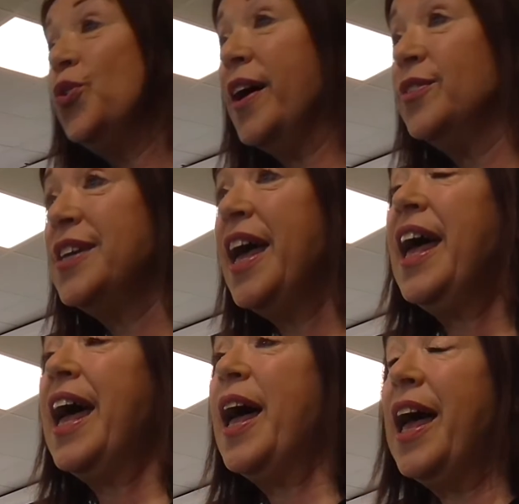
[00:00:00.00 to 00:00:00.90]
grounds,
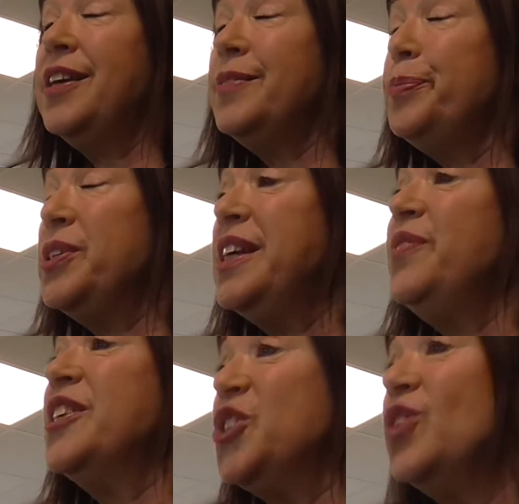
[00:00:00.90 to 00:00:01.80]

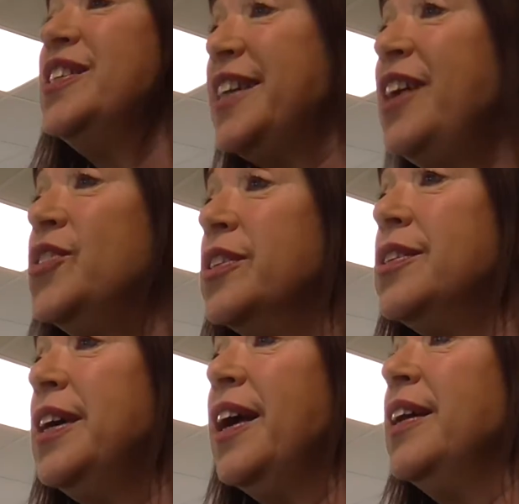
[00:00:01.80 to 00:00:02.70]
perceived as
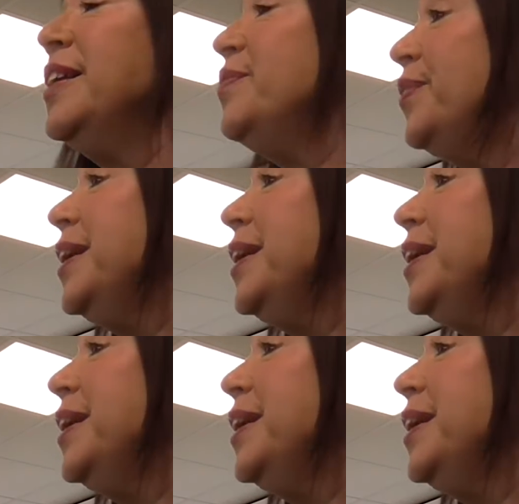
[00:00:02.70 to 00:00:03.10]
non-standard and